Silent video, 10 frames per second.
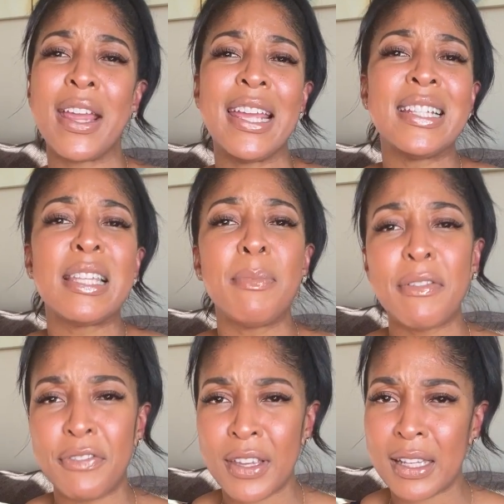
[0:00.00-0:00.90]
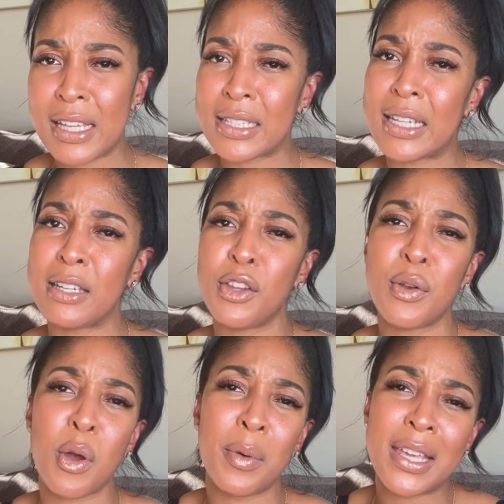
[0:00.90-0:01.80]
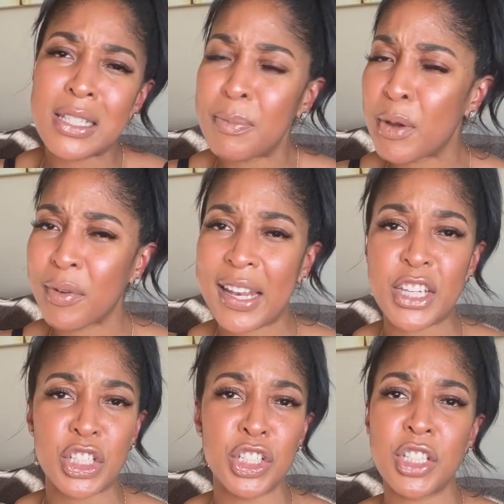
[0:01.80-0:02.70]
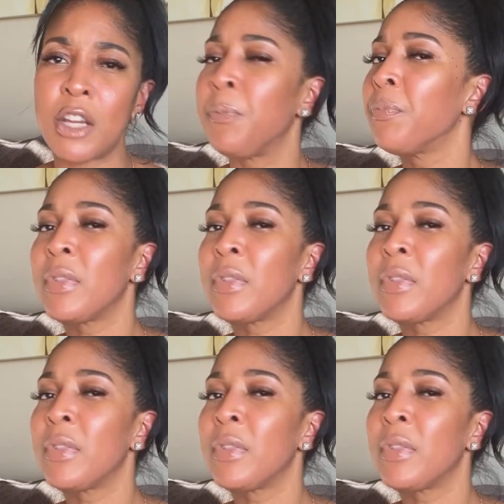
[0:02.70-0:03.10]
intimate feelings and, you know, intimate relationship.